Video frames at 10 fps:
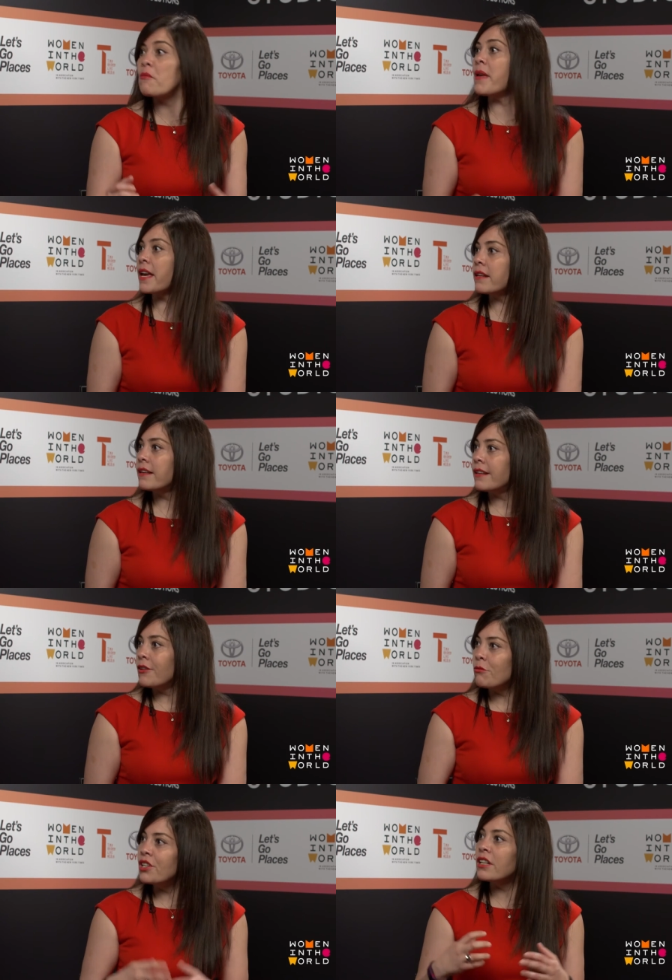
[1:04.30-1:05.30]
men.
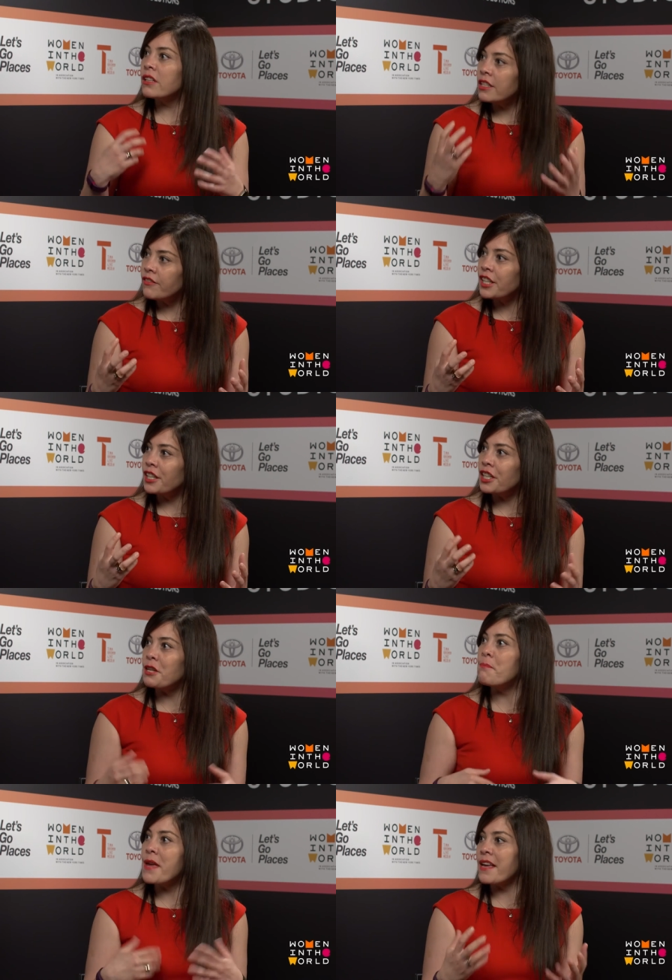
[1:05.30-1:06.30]
We are living in
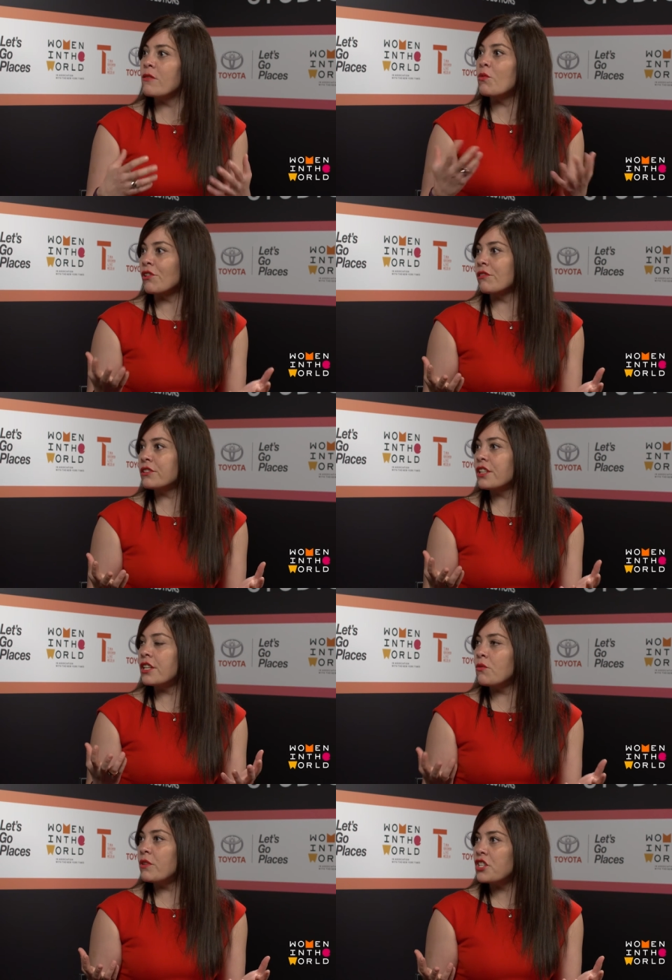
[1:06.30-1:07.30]
a man world
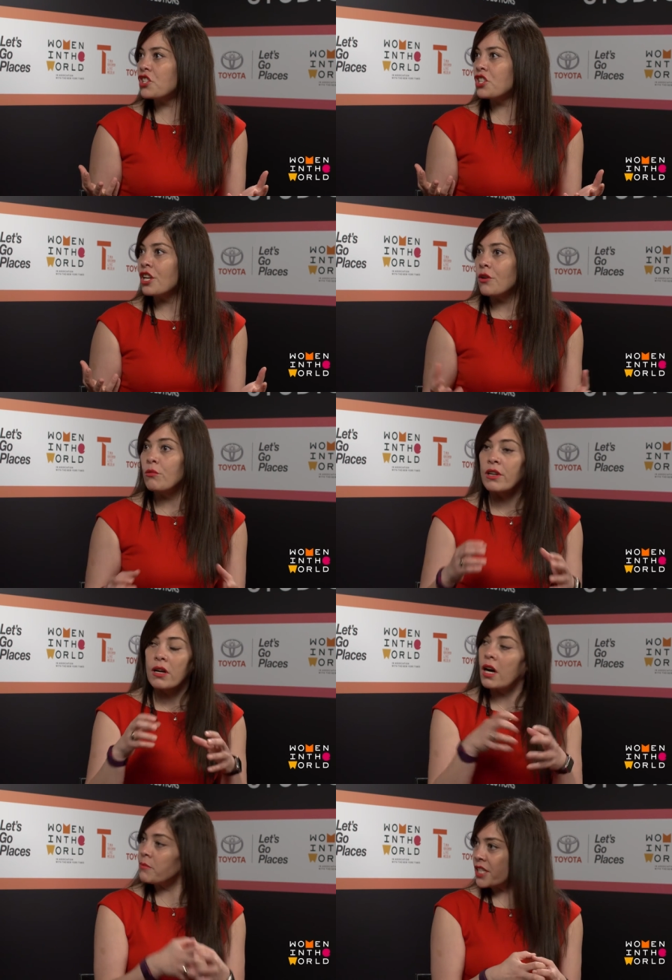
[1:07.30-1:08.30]
in which we are
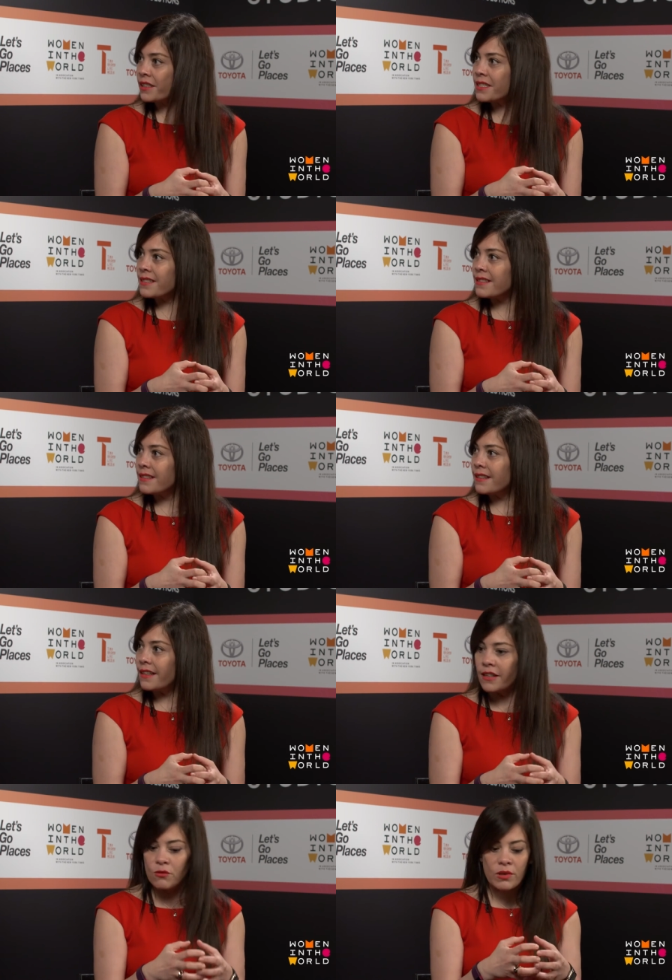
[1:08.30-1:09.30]
objects,
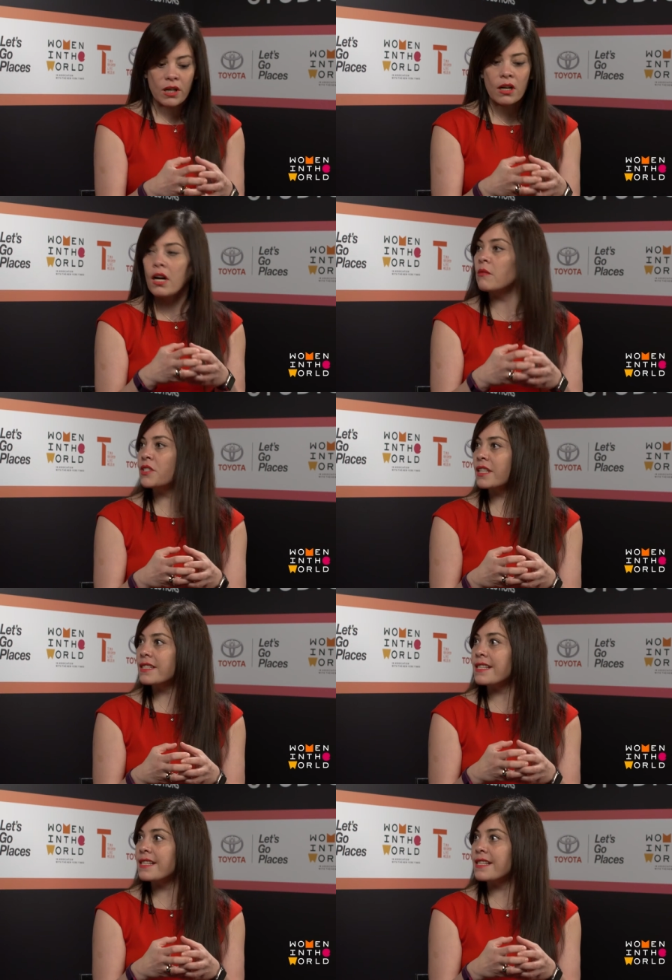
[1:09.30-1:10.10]
and we are objects